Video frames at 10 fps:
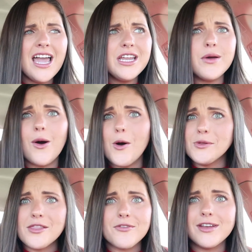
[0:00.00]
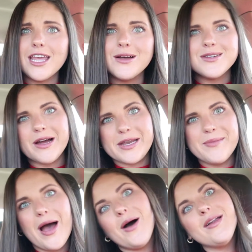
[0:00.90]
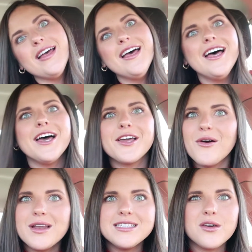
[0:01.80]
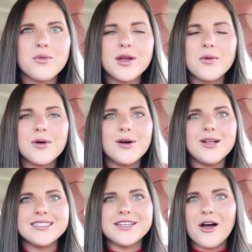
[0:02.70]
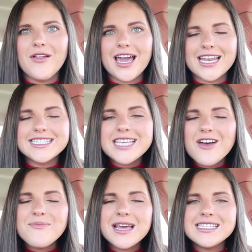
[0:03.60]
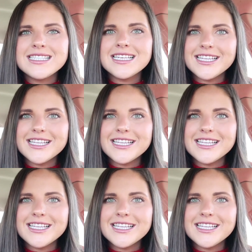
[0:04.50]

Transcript: I can do a whole nother video talking about going into the real world and all that kind of stuff because it's